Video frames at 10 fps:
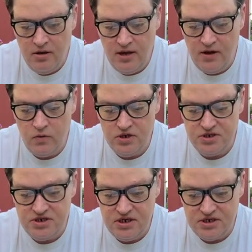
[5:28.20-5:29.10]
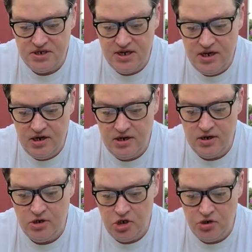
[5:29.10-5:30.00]
I was 16 and
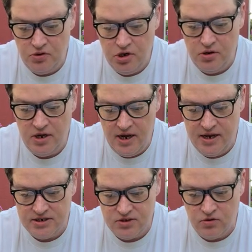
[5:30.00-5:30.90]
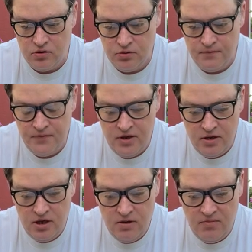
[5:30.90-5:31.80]
a junior in high school.
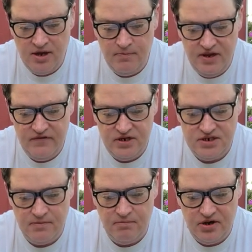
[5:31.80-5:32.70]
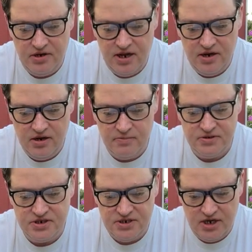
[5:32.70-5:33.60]
My Beavis and Butthead
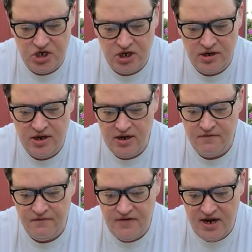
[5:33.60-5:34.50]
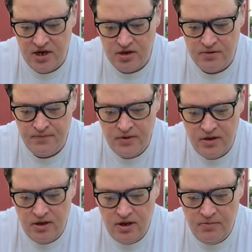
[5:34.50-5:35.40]
obsession had faded,
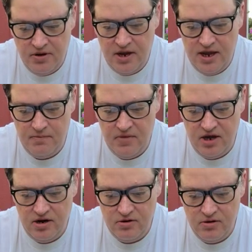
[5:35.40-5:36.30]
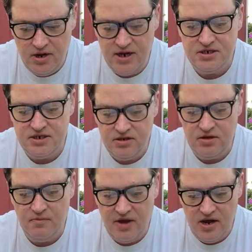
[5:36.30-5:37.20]
but I still
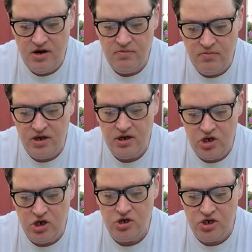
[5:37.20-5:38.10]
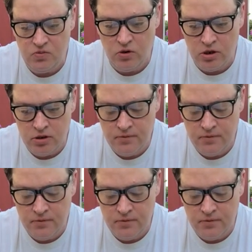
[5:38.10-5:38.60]
admired Mike Judge's work.